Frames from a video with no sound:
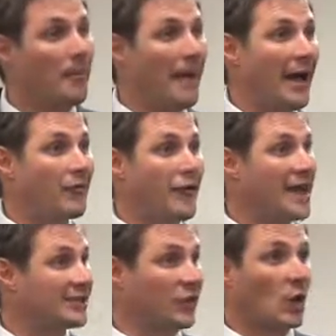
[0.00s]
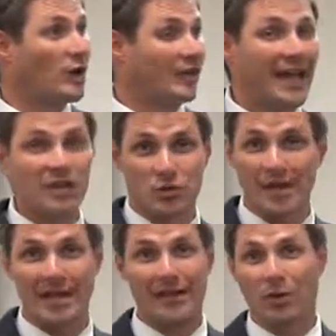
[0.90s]
Matter of fact, if the Lord led us, we
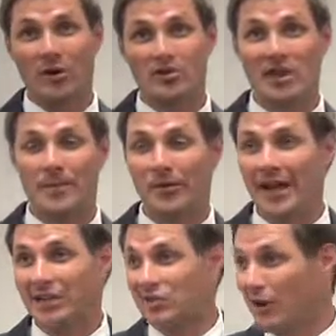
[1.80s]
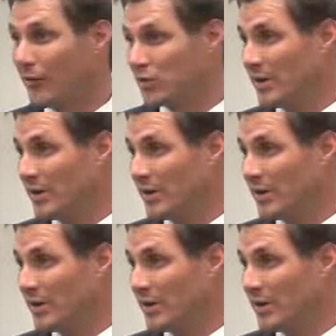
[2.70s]
could have Lord's Supper next service.